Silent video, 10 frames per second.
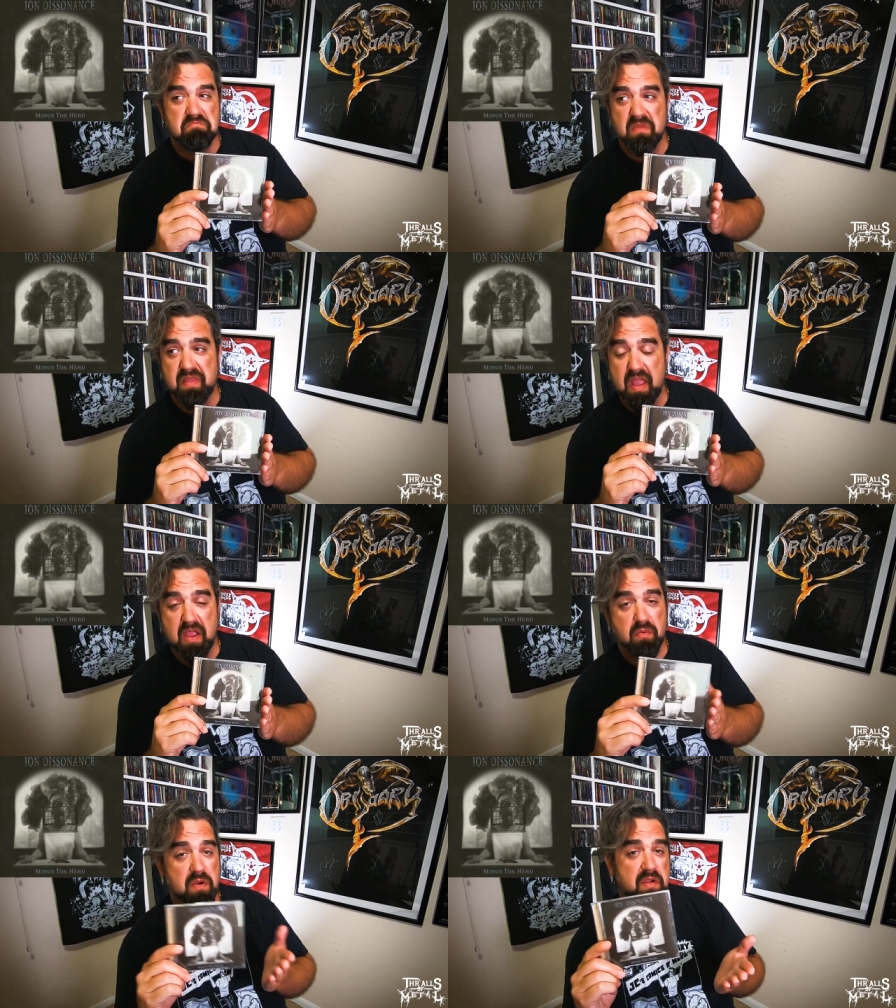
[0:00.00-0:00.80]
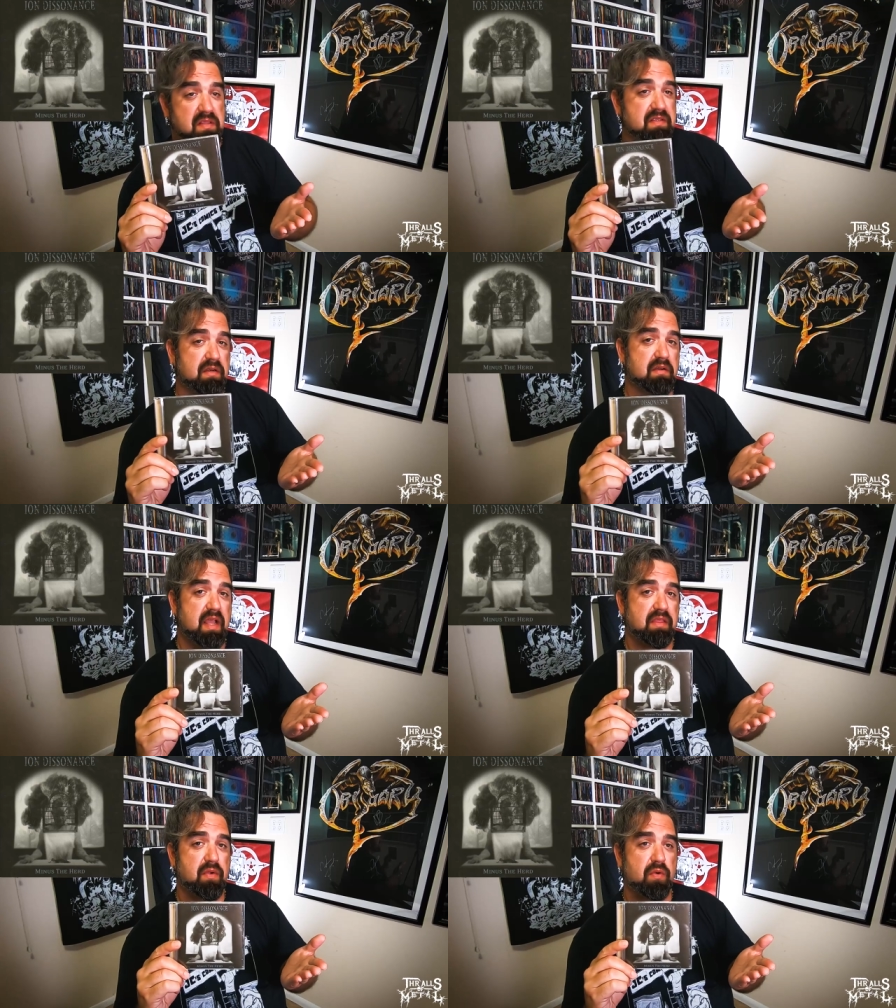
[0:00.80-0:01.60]
They were considered
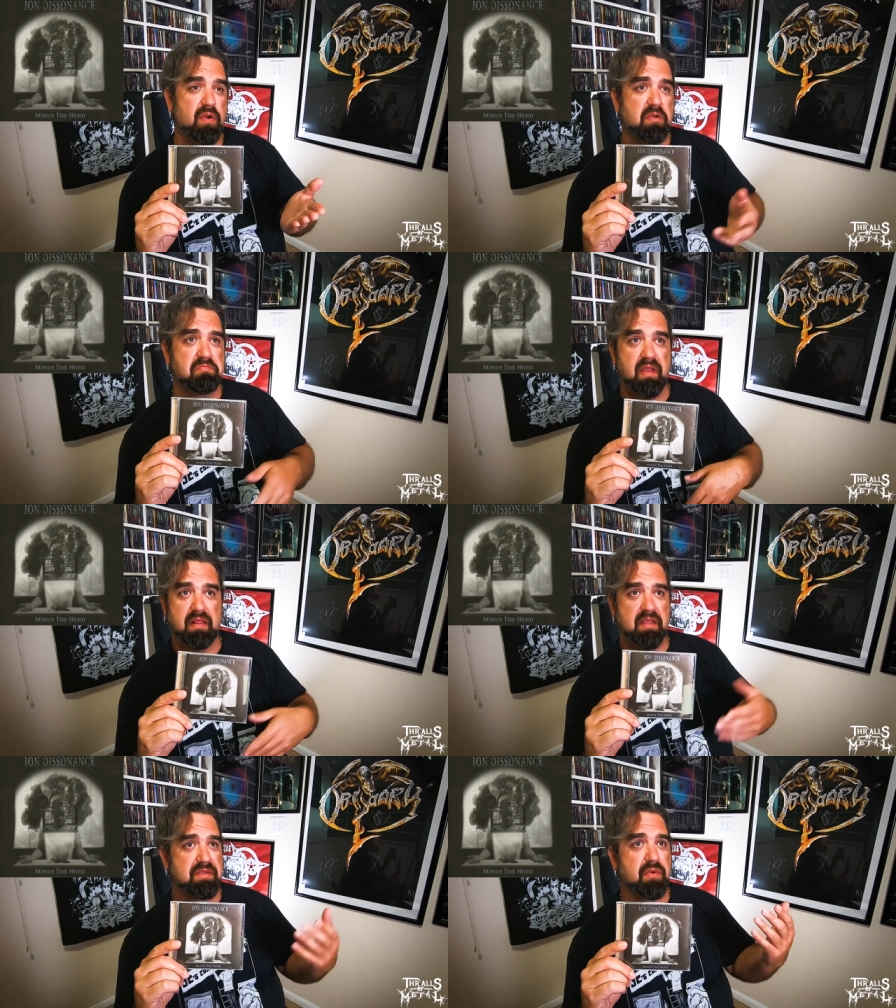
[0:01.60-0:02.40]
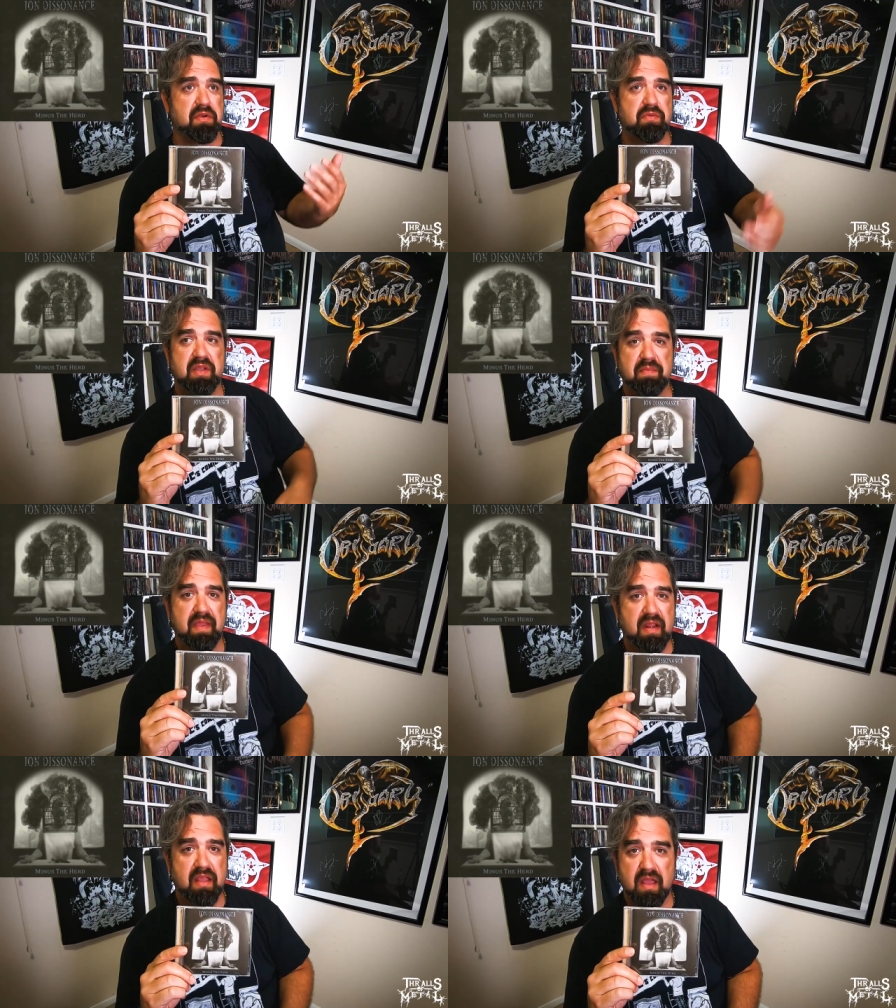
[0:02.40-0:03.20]
deathcore, at least according to
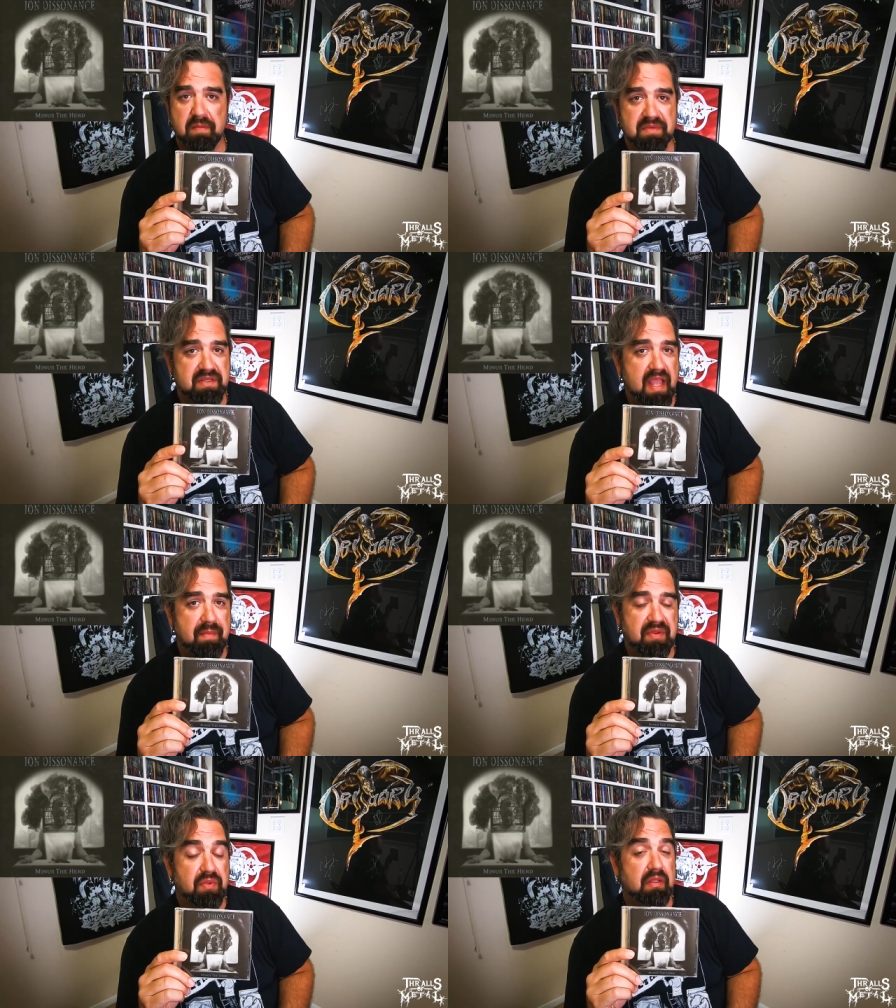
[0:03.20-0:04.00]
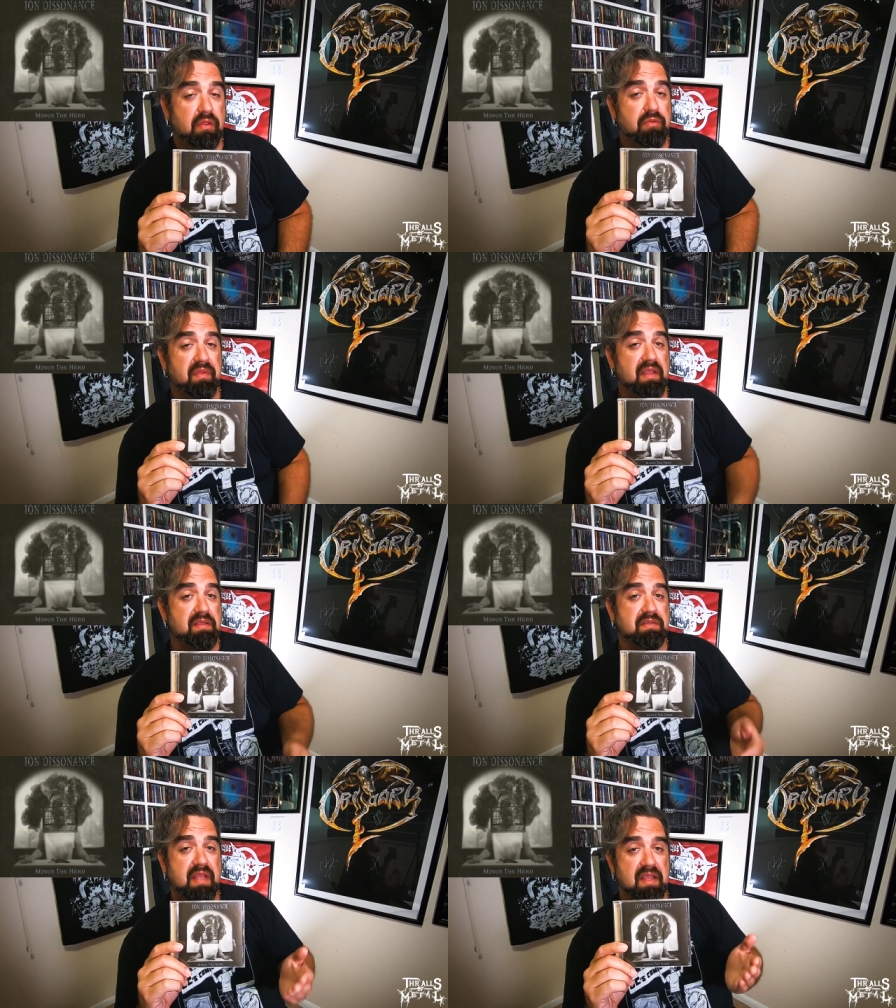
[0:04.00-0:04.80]
Wikipedia. I'm just happy to include them
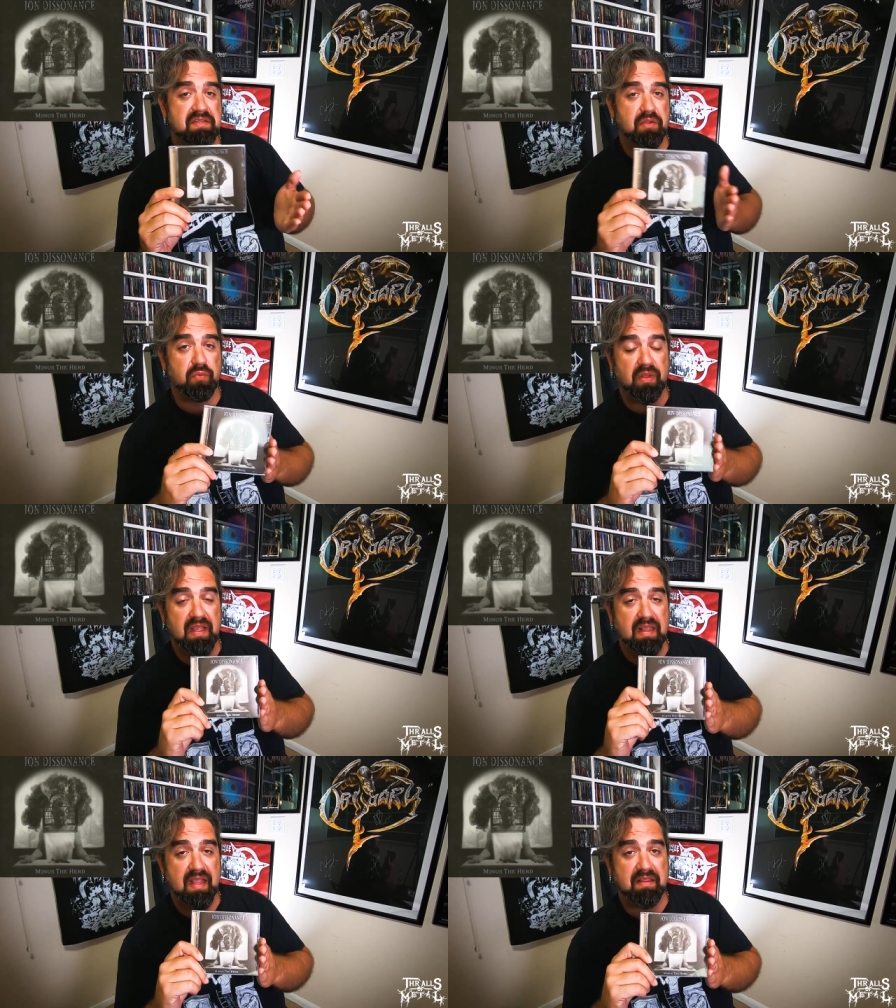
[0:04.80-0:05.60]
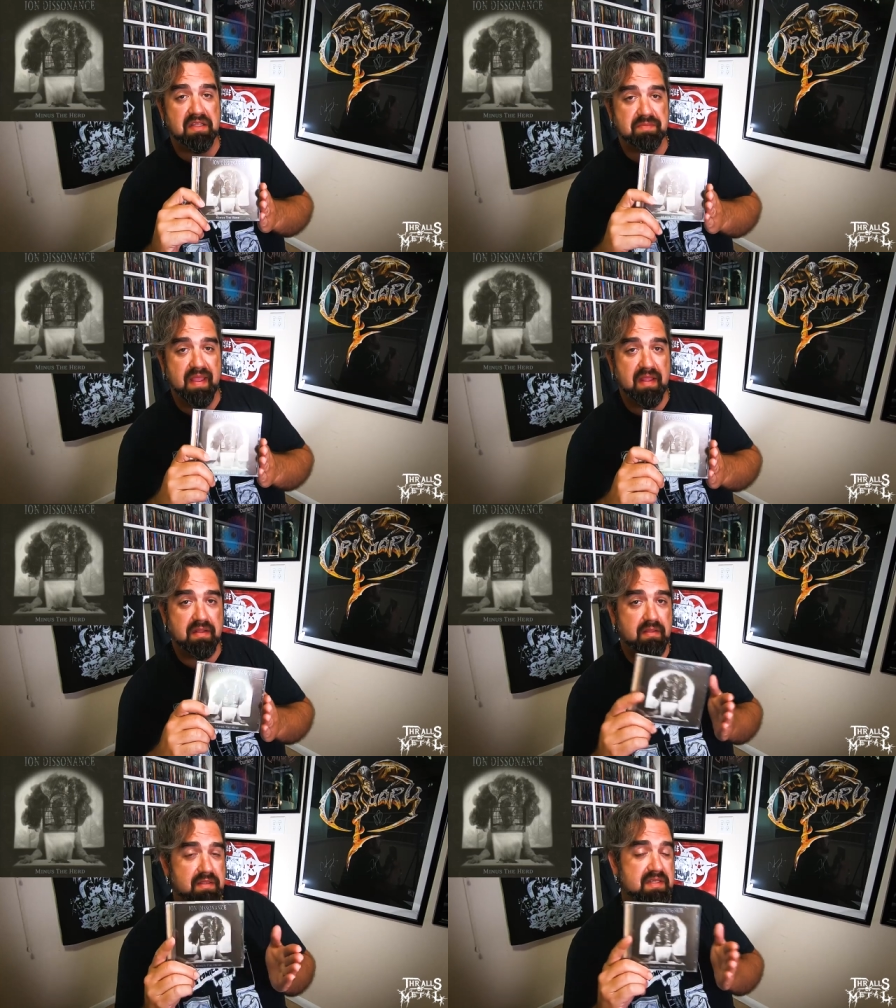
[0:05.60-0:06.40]
because I still really like this
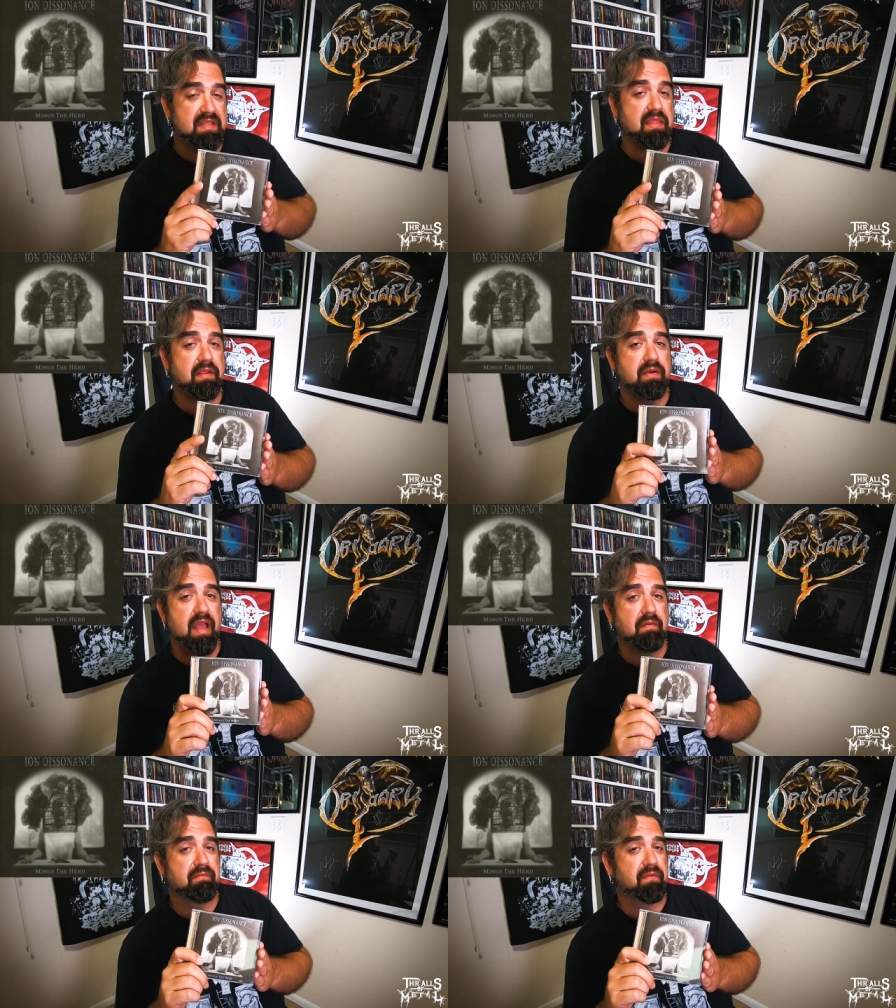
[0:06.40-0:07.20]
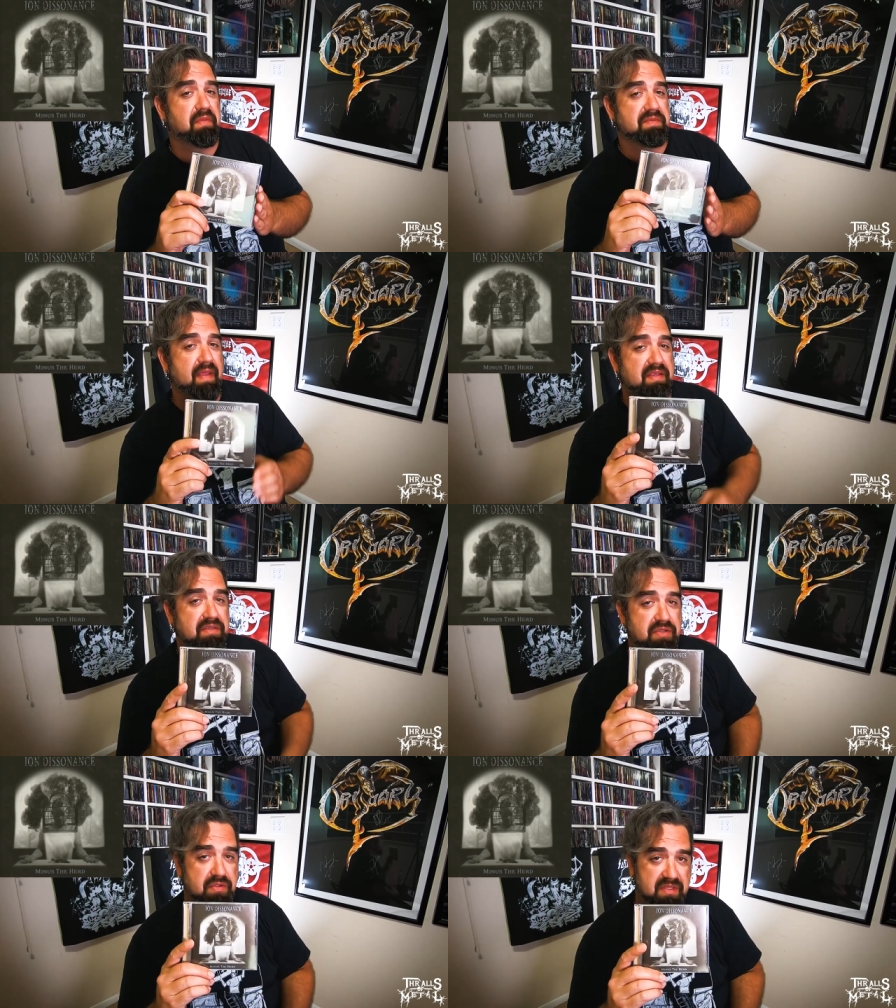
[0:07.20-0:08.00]
band. This is the third album from this
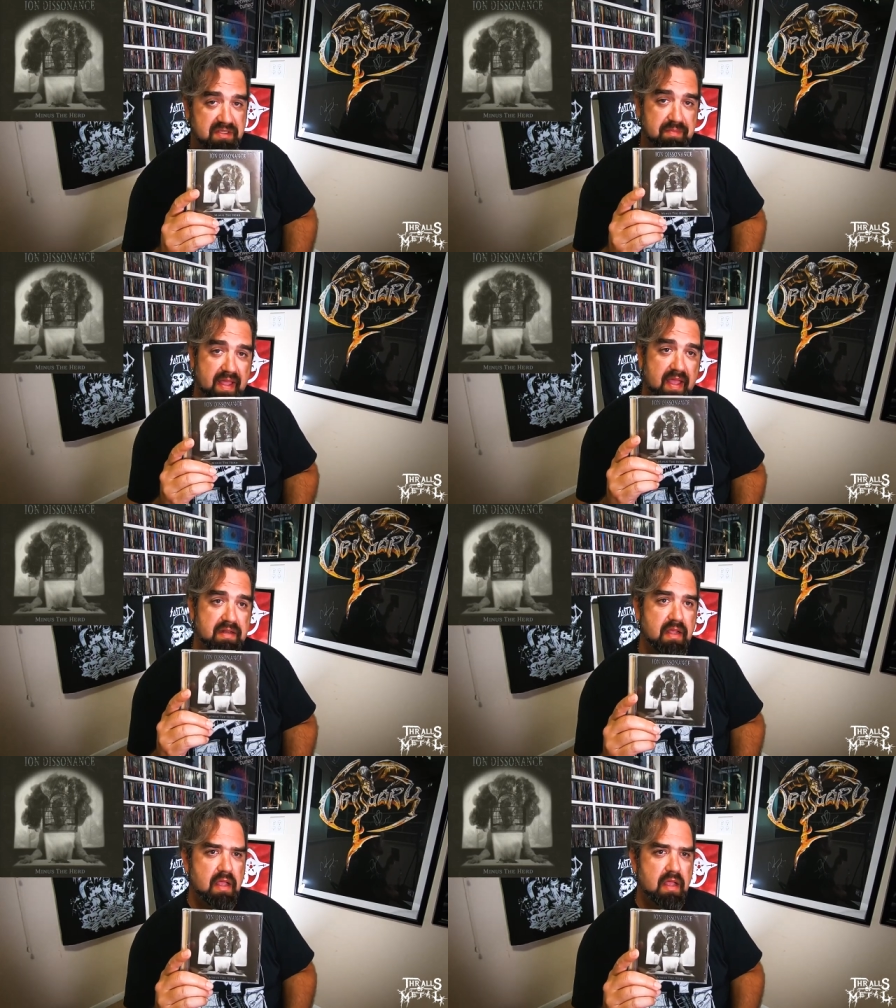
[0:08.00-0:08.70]
Massachusetts band.